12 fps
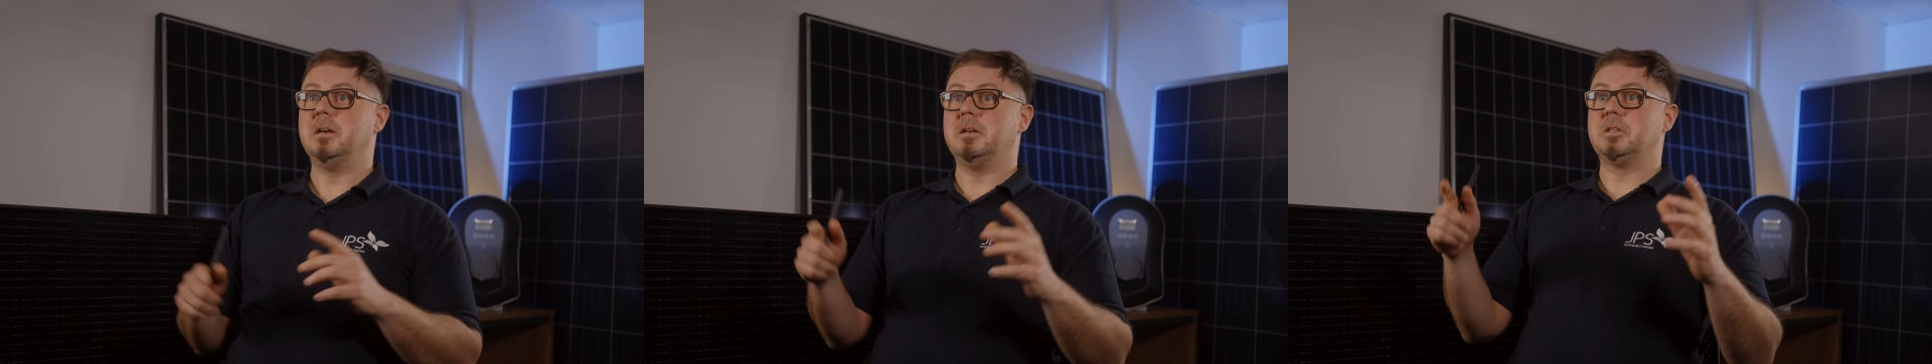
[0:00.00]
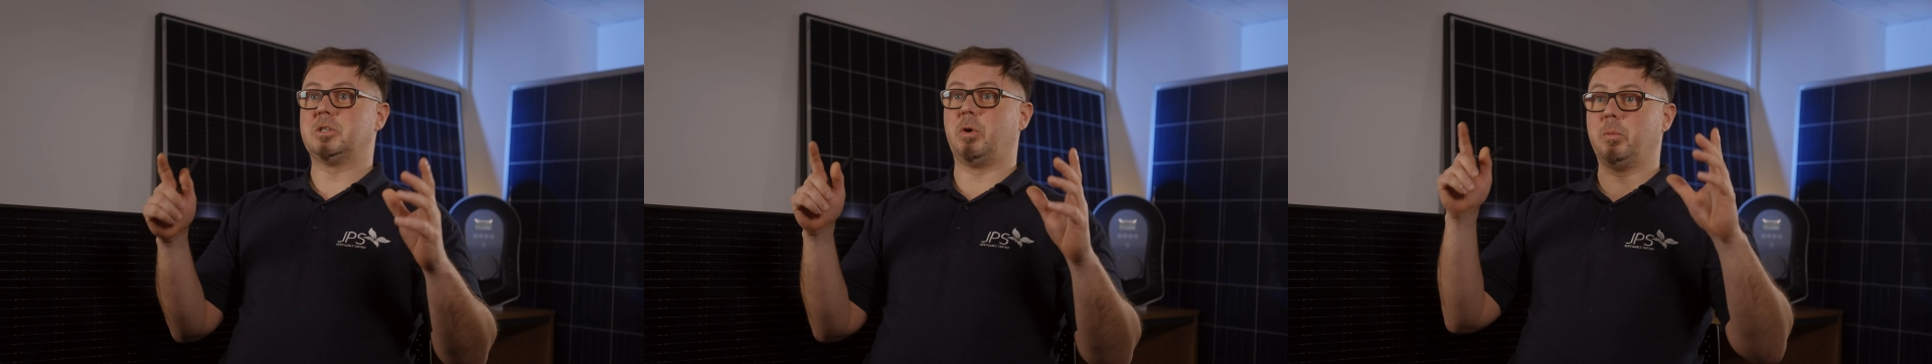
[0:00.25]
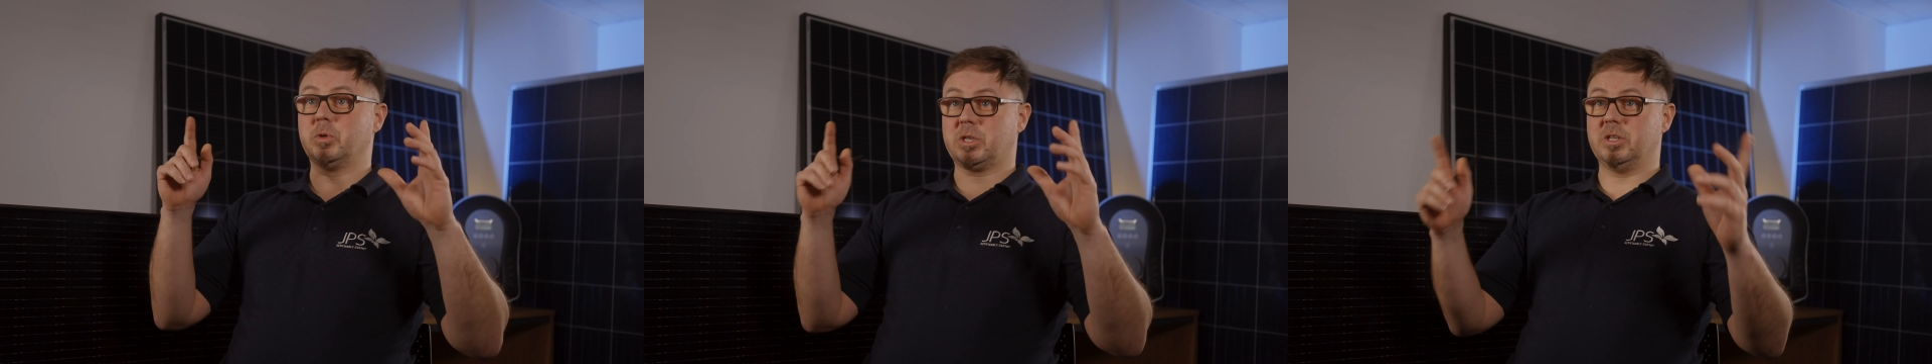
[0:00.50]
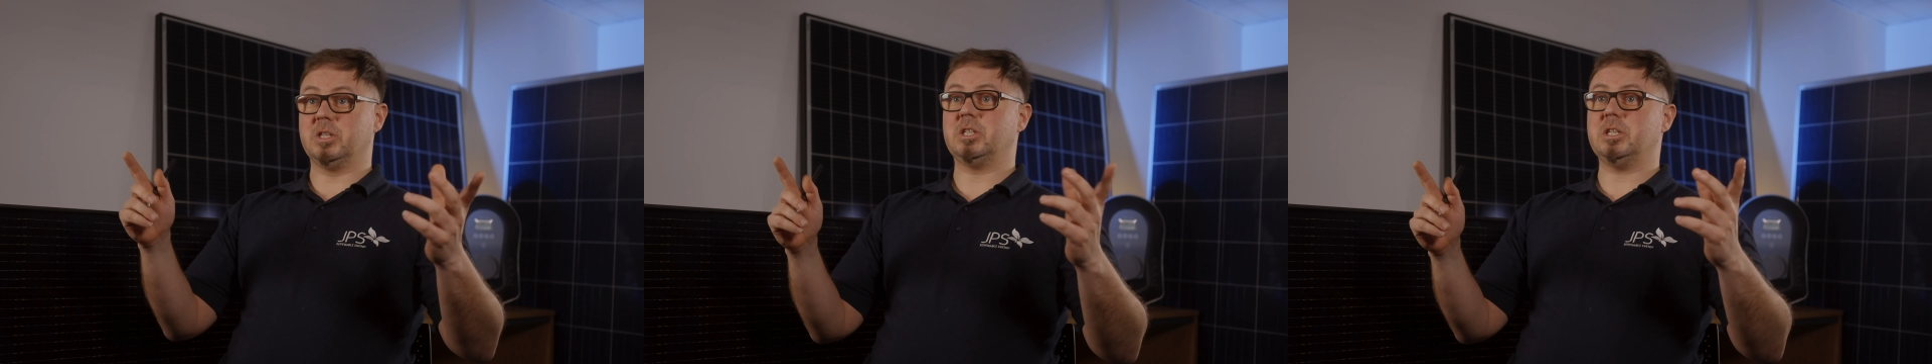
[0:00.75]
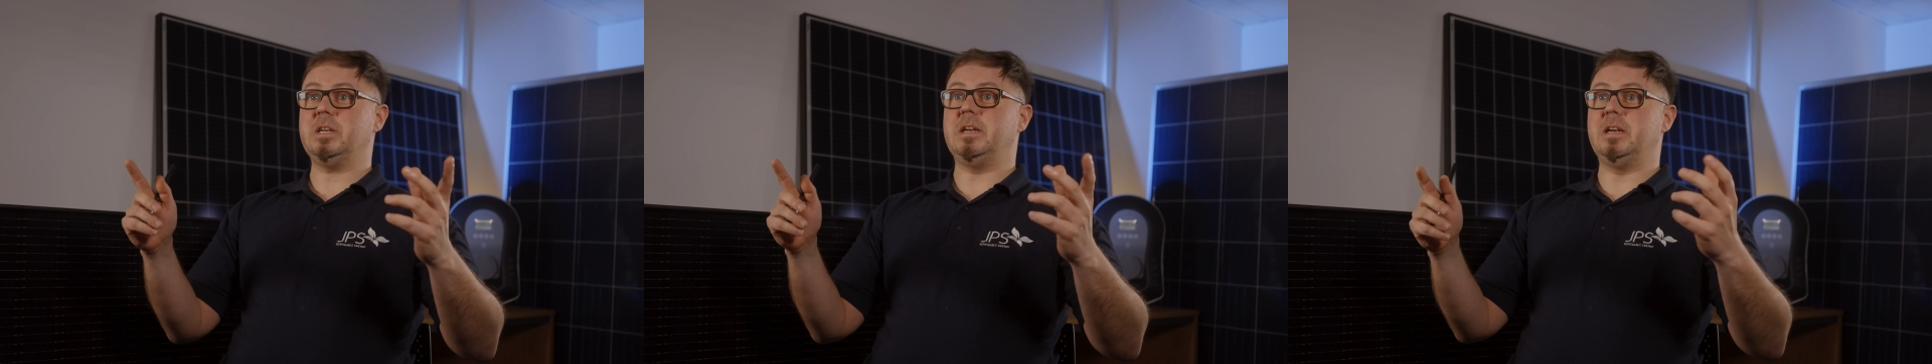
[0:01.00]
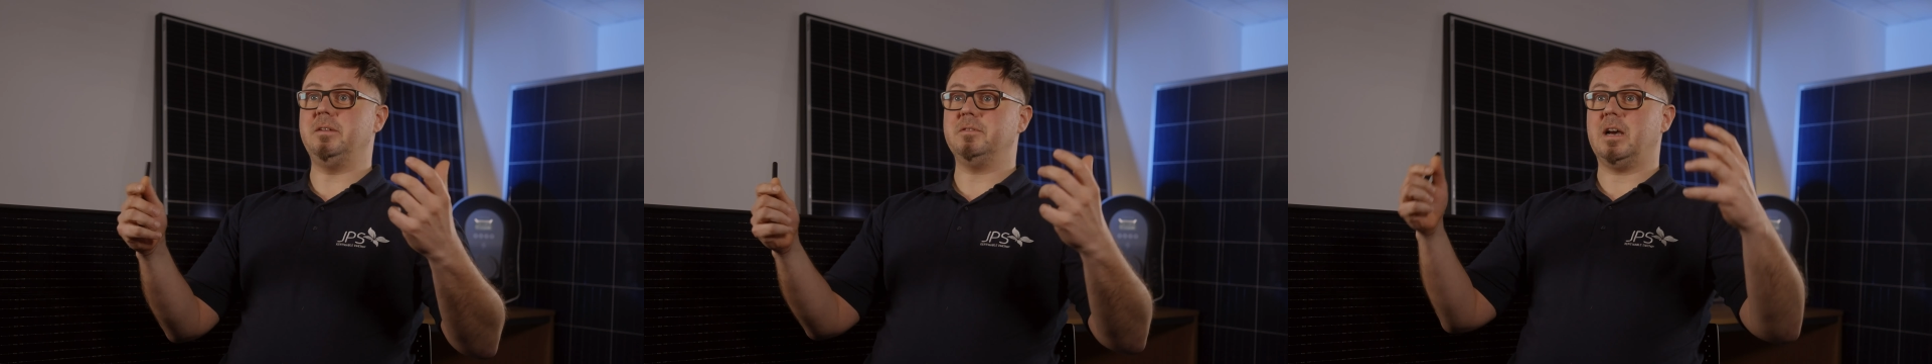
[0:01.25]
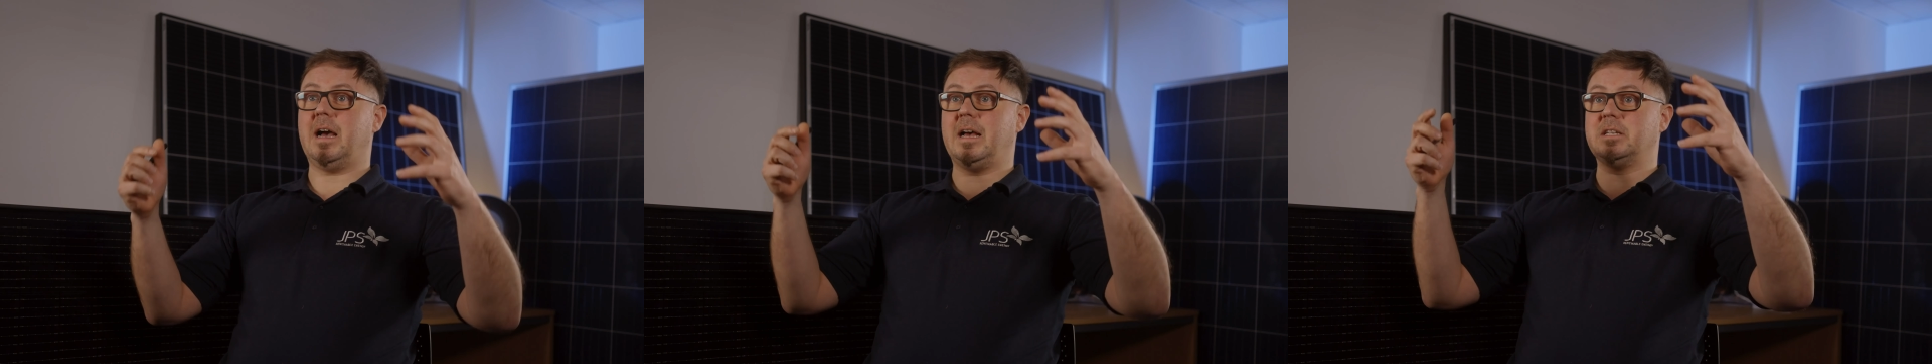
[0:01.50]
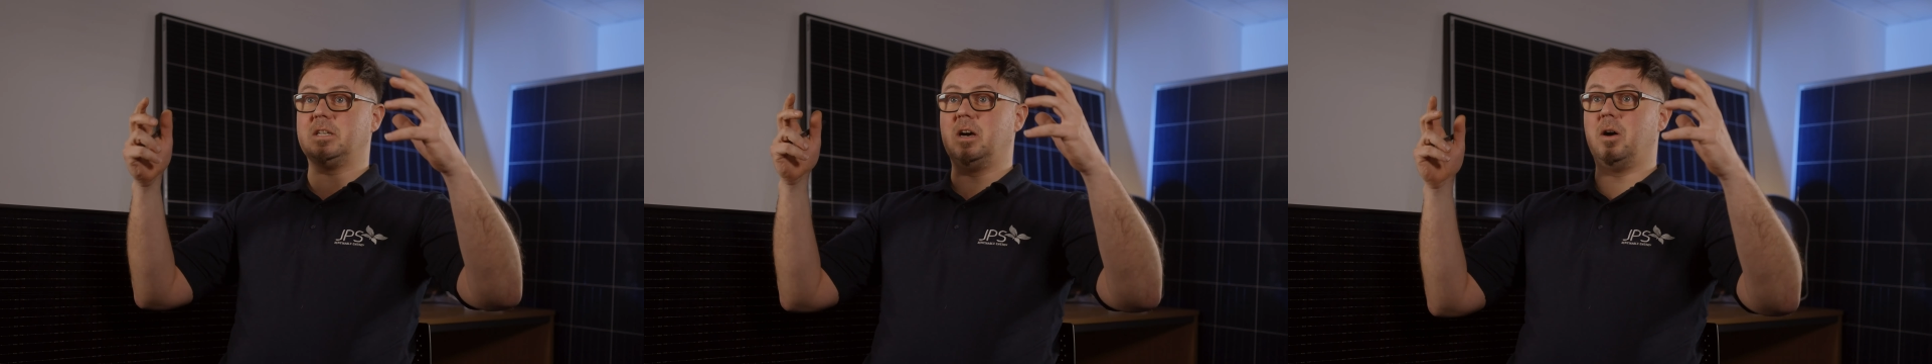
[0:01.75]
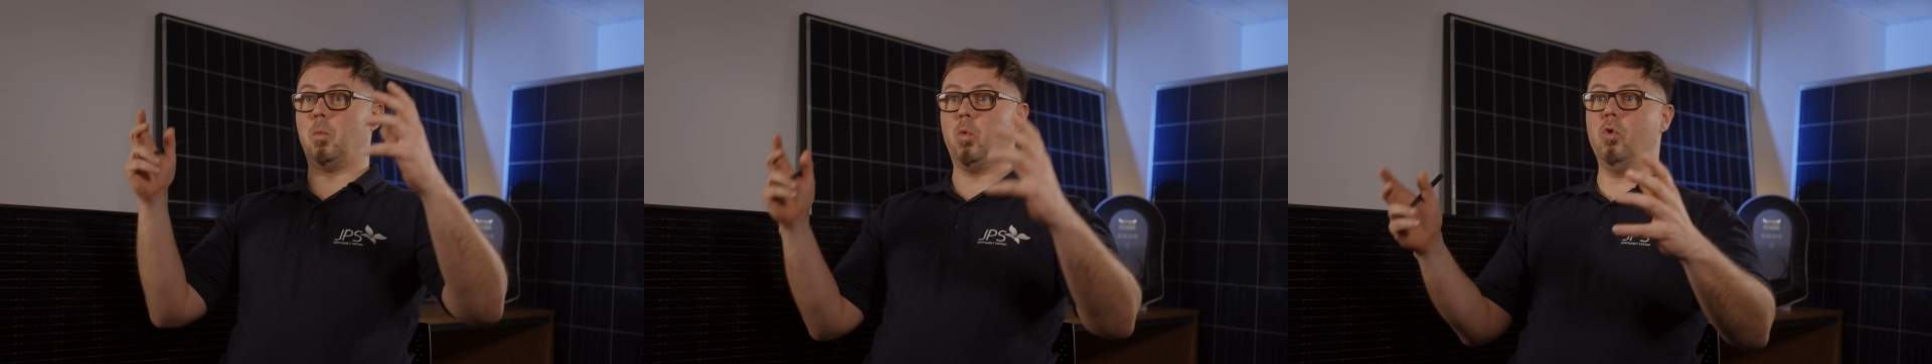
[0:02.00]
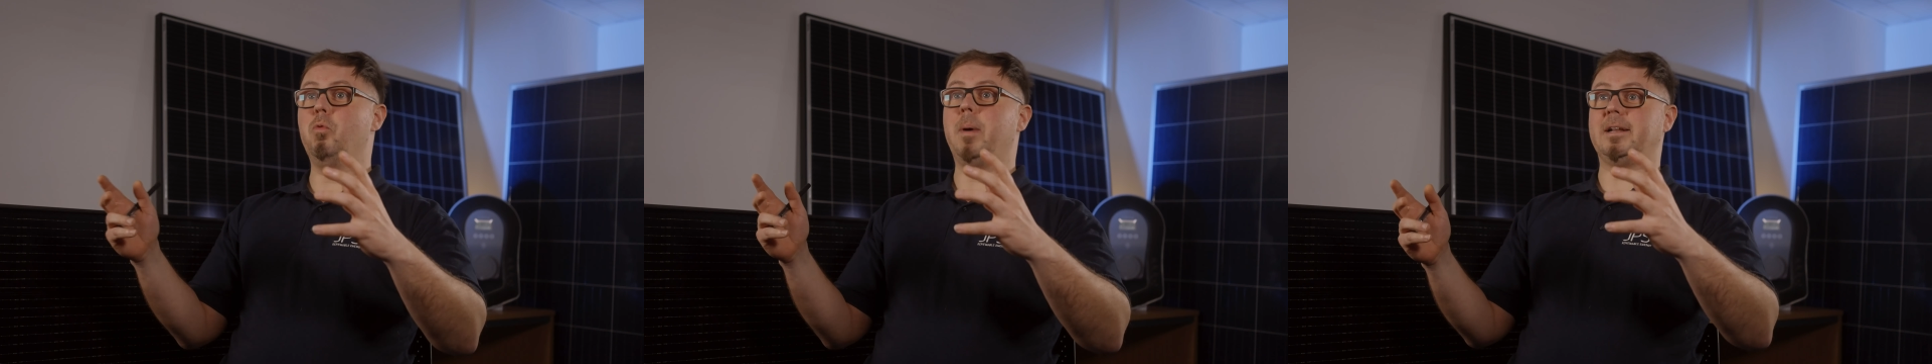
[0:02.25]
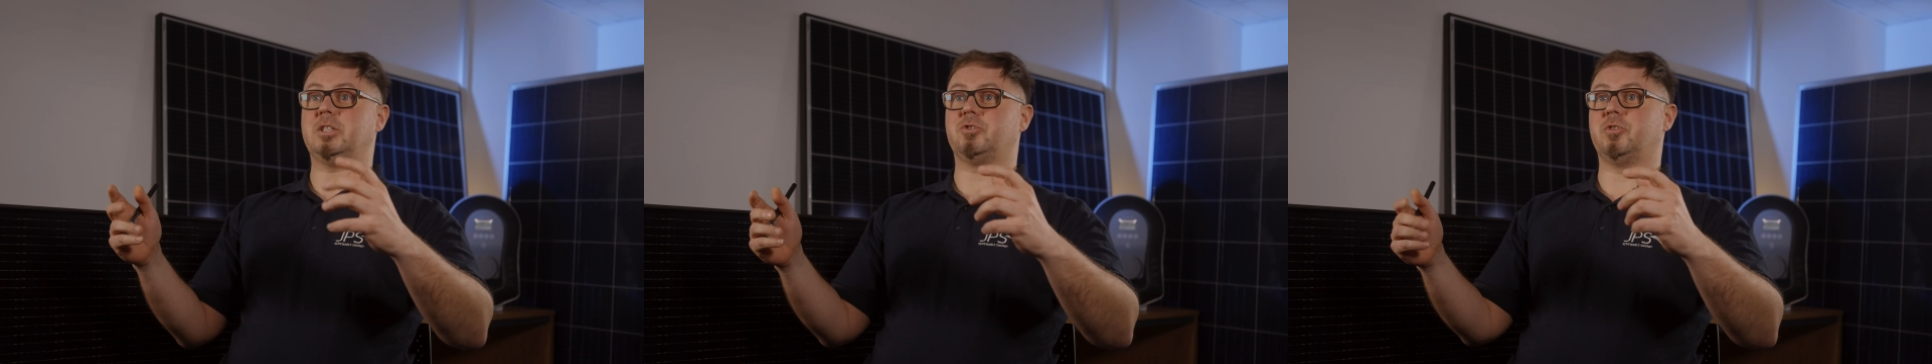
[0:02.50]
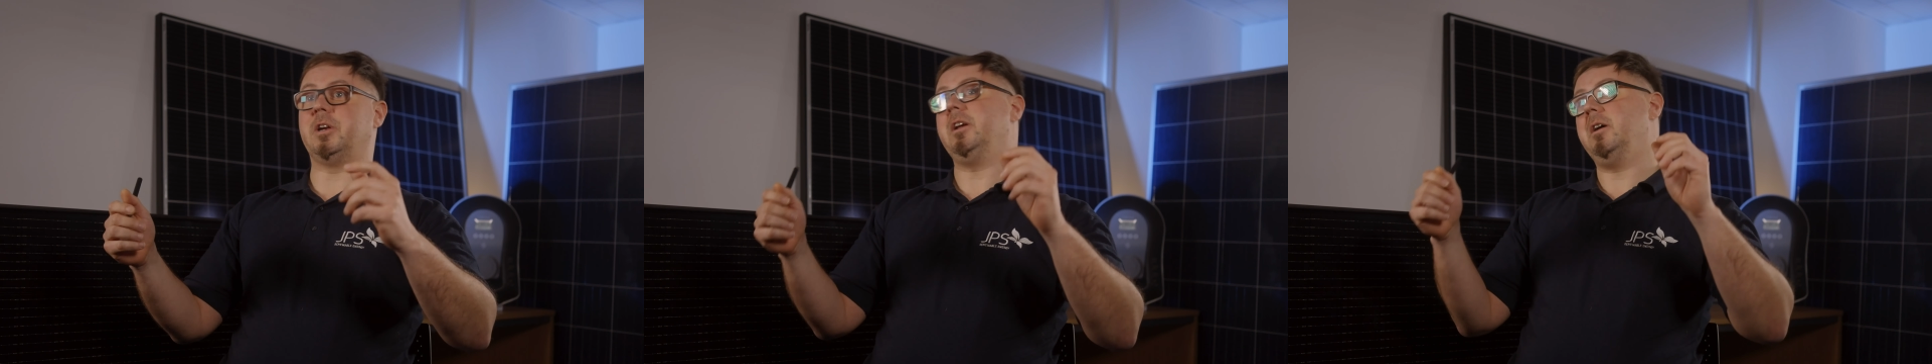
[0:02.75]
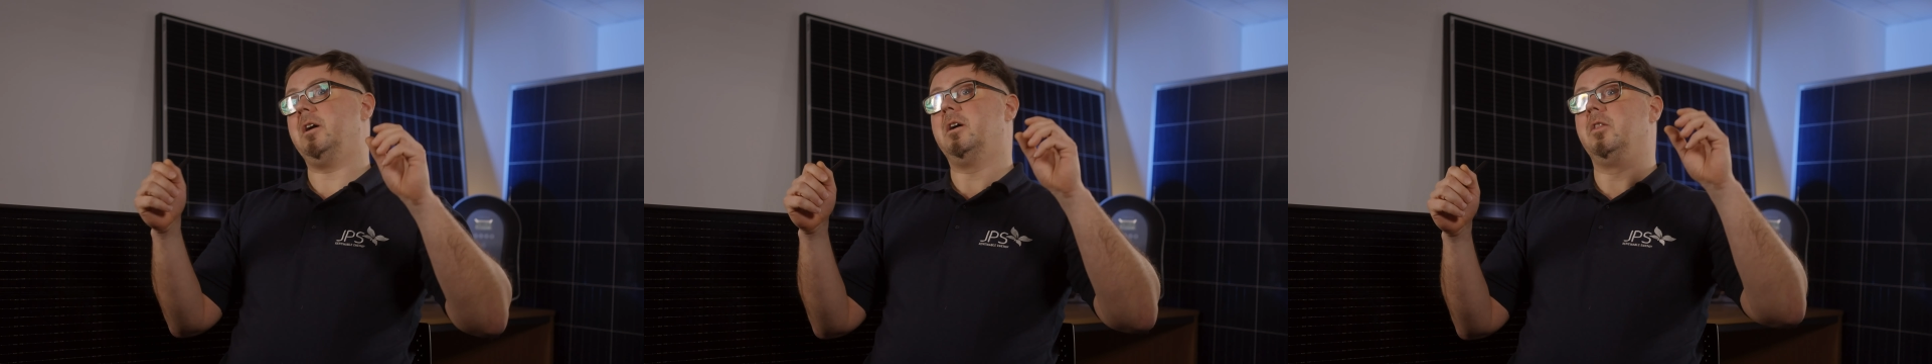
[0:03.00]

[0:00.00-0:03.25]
So it was conceived as a wall battery